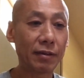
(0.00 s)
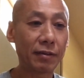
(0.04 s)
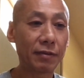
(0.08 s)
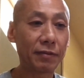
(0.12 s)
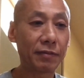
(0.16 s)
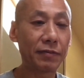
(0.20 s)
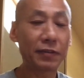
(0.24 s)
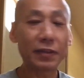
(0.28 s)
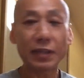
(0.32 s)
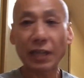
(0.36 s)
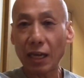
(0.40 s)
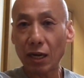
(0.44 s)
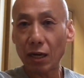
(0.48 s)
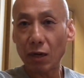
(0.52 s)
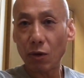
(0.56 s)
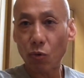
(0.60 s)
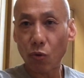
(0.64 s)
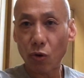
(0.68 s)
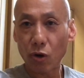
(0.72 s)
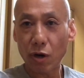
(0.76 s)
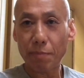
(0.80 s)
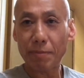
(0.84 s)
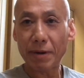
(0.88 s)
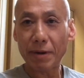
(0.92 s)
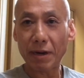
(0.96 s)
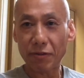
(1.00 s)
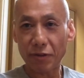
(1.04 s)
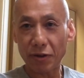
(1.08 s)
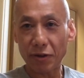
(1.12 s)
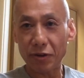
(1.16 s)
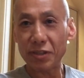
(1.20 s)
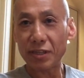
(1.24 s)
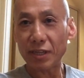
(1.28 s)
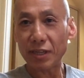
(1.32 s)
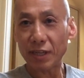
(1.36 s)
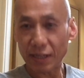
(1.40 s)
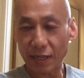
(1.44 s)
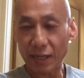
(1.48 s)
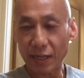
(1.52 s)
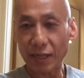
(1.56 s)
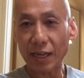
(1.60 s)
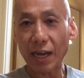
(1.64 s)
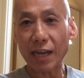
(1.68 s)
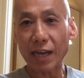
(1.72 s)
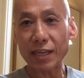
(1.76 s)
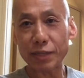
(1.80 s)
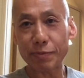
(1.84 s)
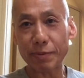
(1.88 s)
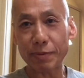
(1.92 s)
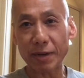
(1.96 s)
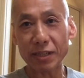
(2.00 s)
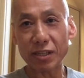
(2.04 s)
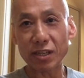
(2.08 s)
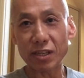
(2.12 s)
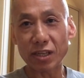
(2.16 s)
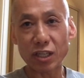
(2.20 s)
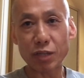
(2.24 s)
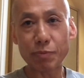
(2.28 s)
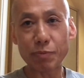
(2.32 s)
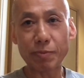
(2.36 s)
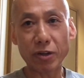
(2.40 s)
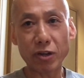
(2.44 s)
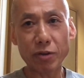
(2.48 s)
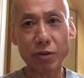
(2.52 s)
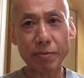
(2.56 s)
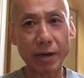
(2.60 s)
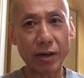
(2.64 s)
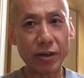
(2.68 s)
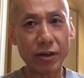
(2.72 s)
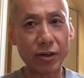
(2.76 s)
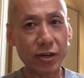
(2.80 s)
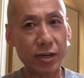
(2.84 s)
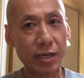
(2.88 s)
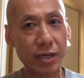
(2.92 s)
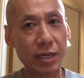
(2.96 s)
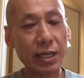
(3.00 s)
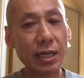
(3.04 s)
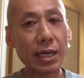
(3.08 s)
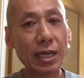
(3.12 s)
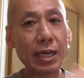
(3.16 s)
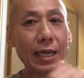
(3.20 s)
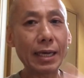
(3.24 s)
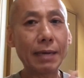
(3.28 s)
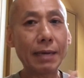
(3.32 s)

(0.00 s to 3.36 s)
Forget all about those aspects I spoke about earlier.